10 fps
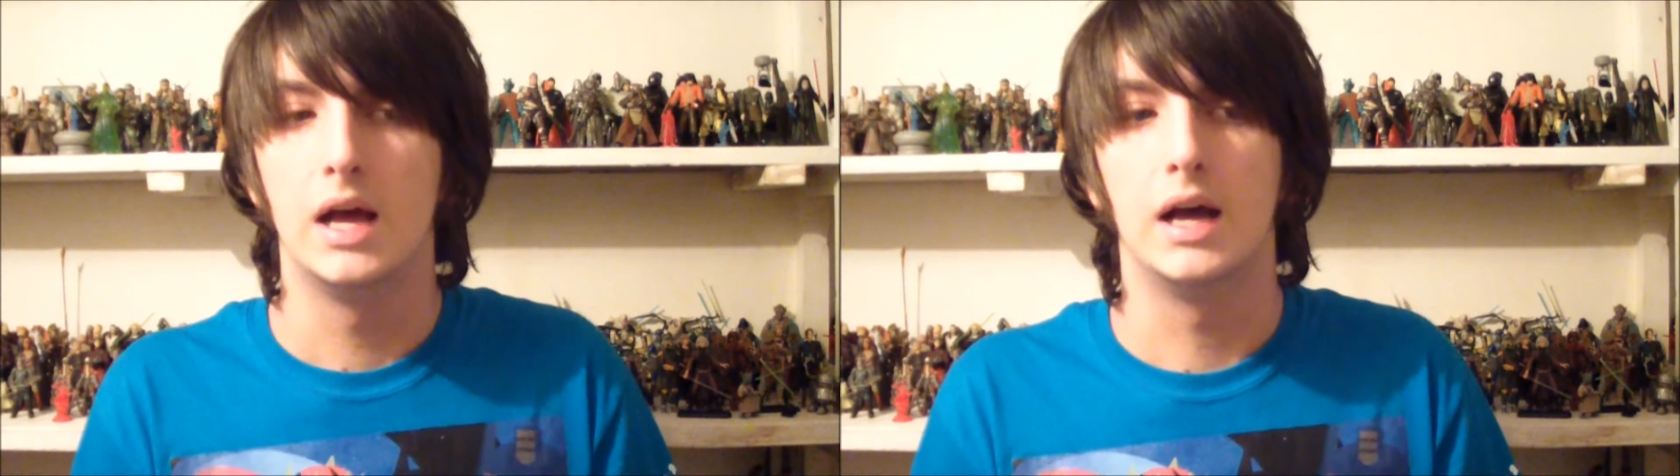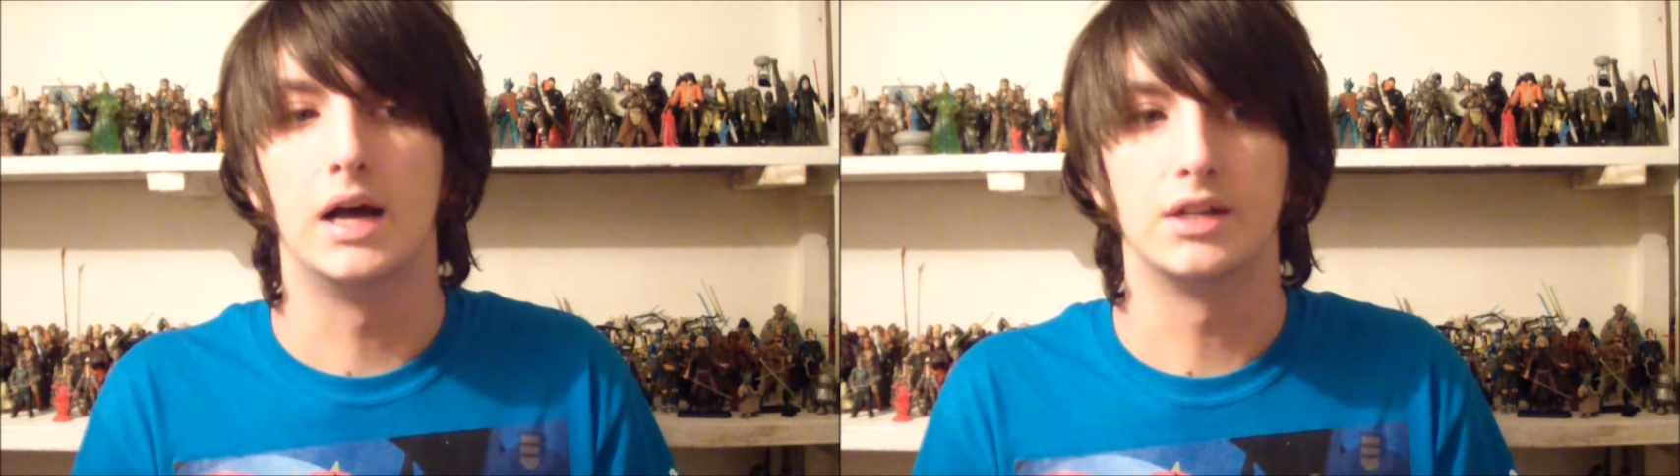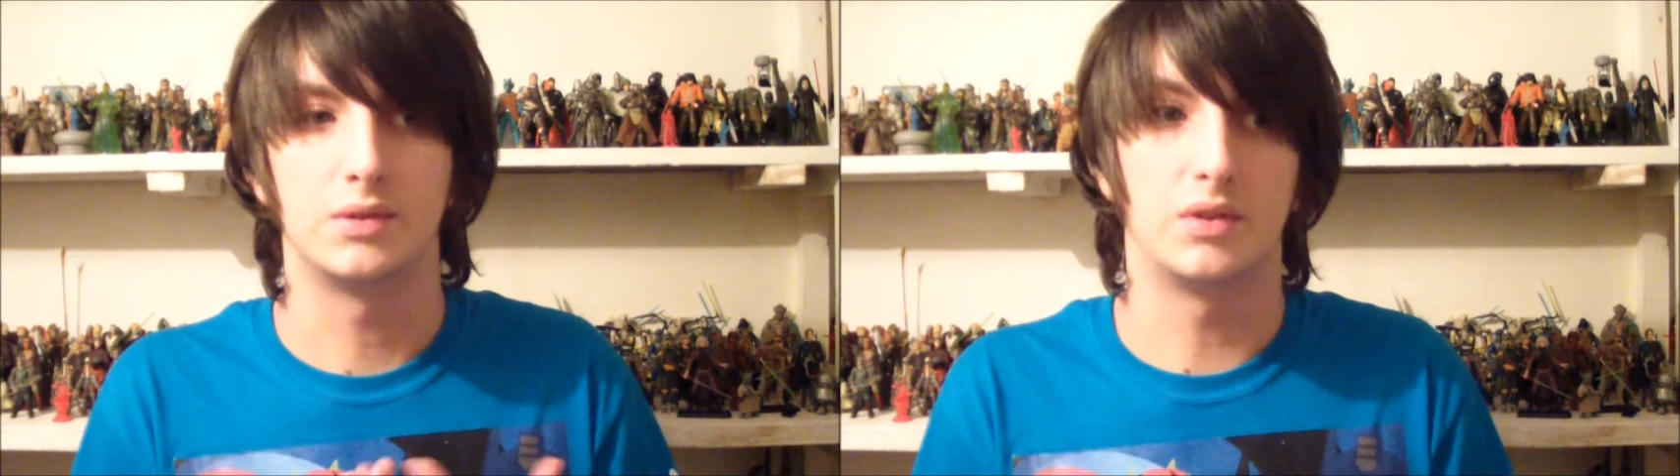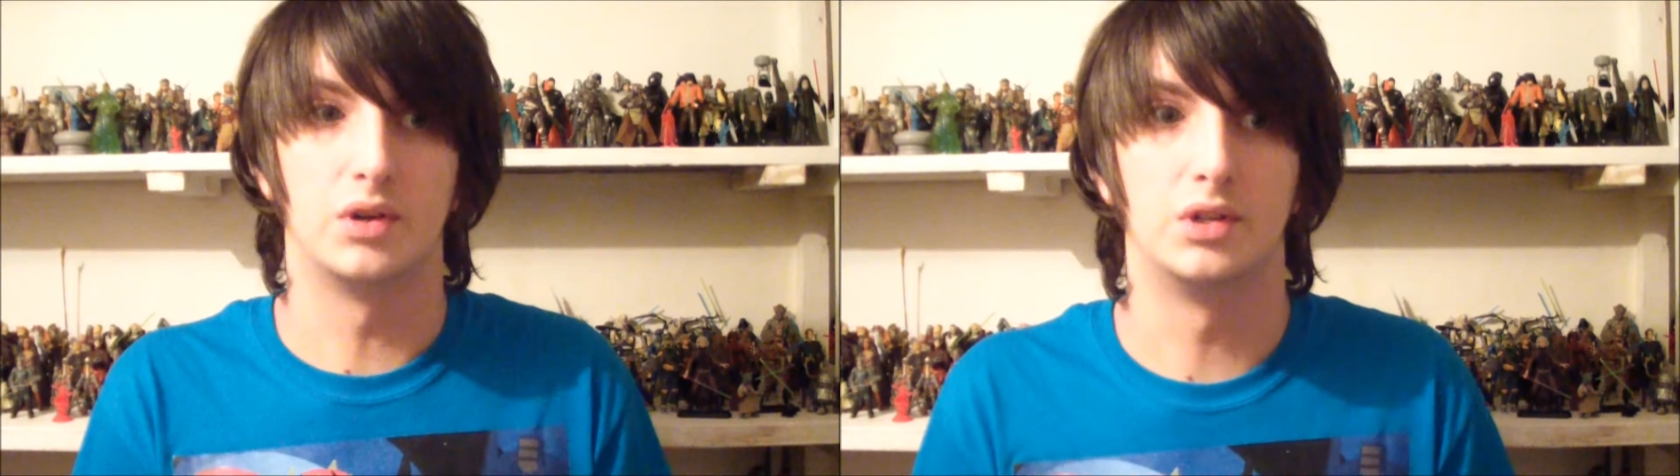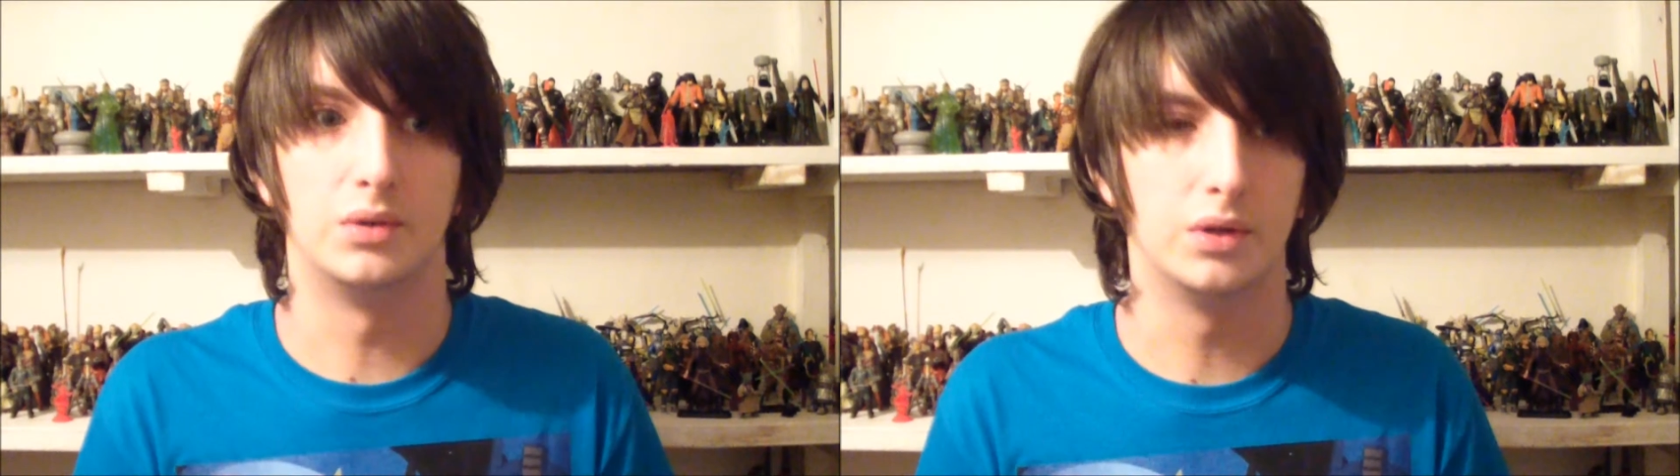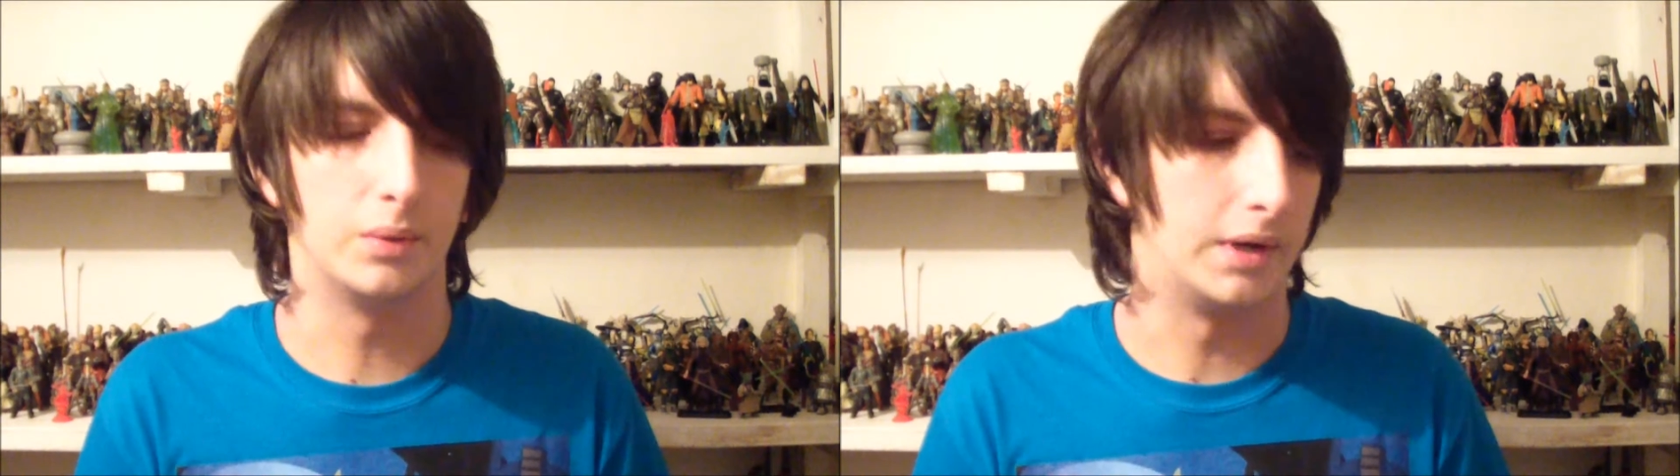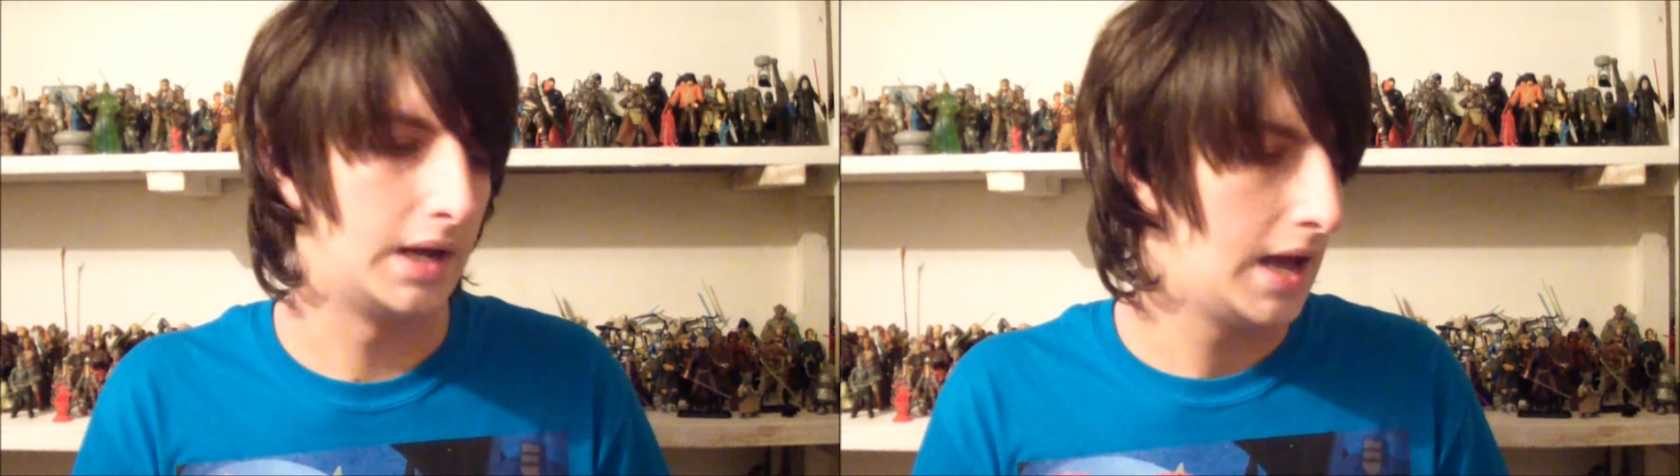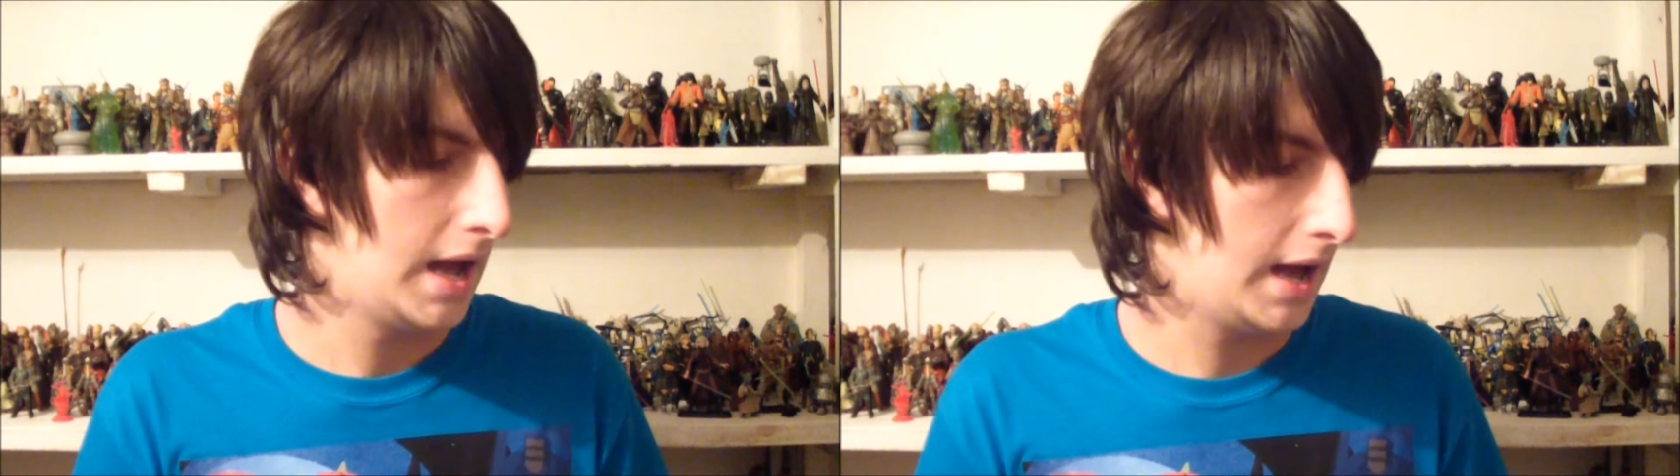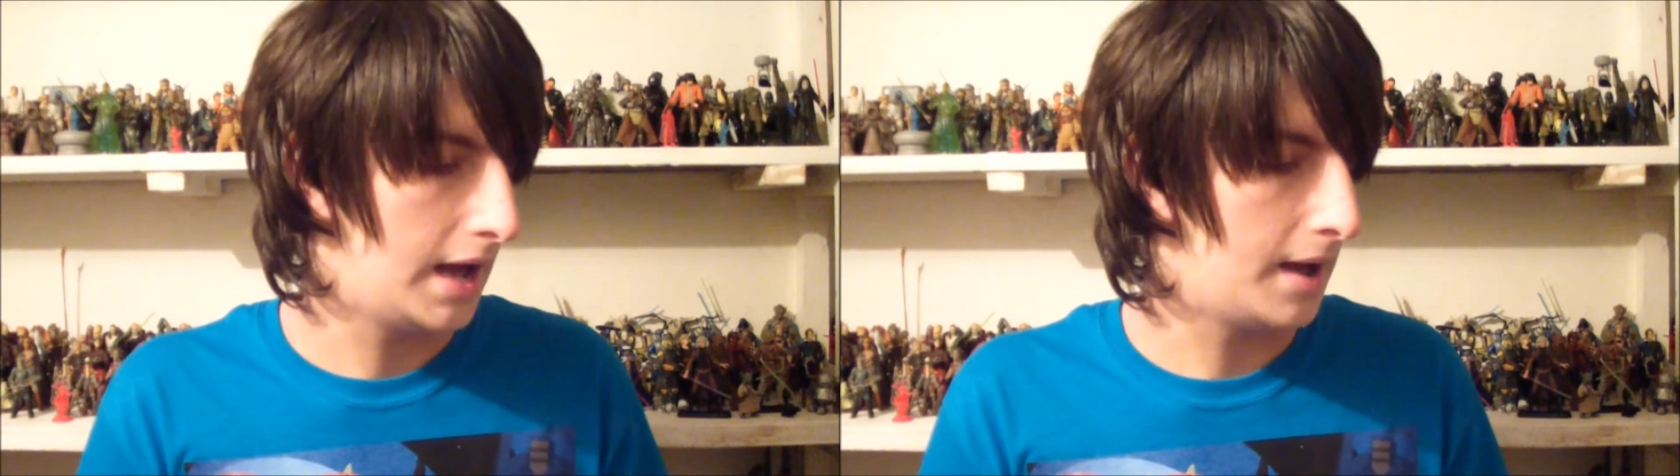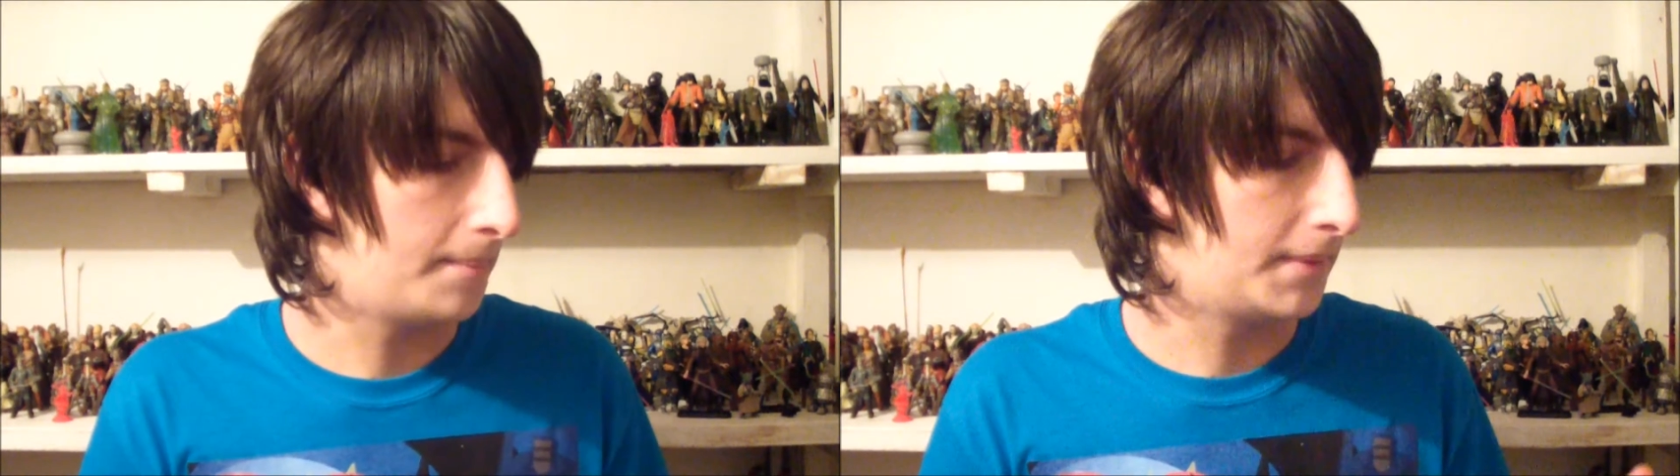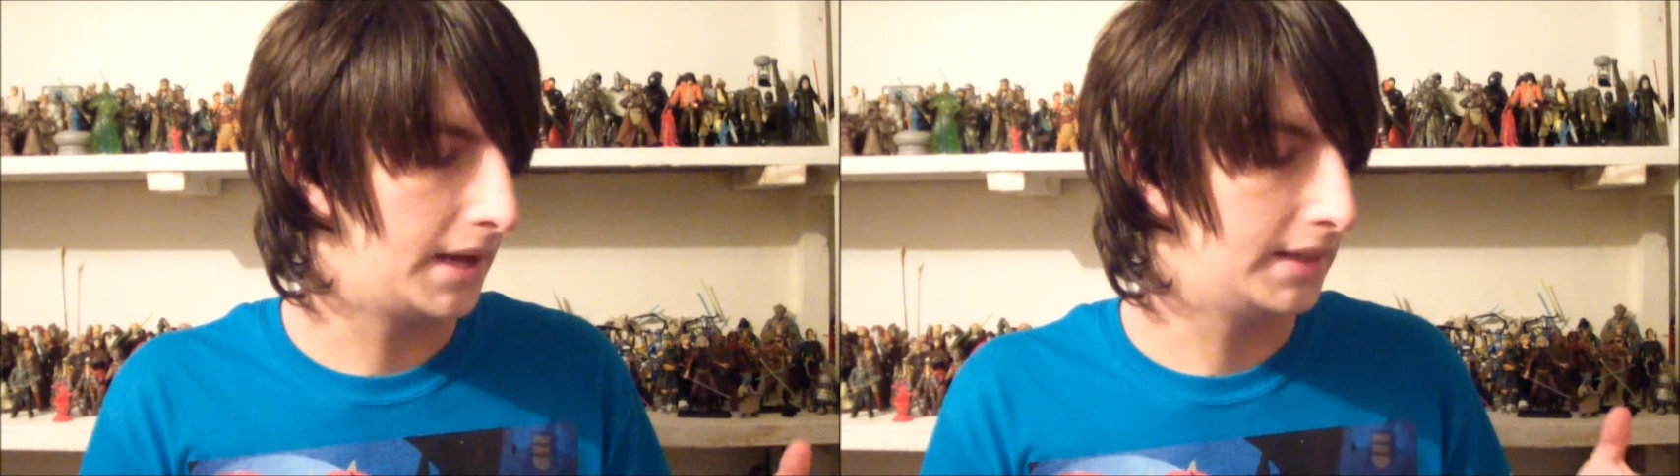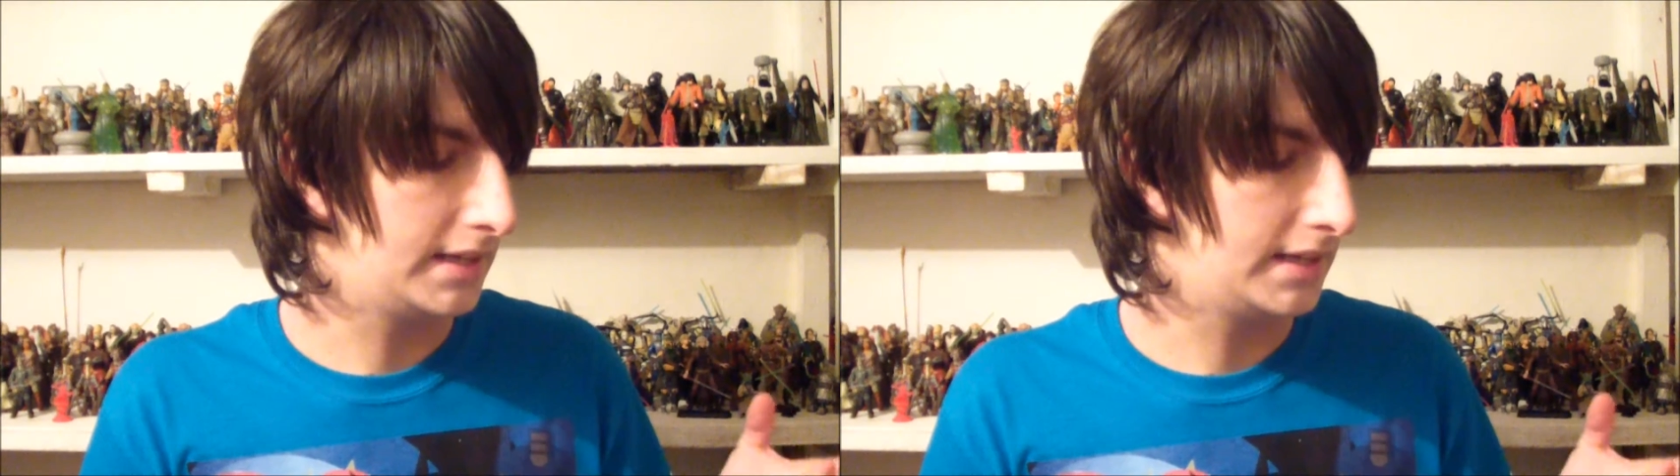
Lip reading: So I thought I'd do another one. And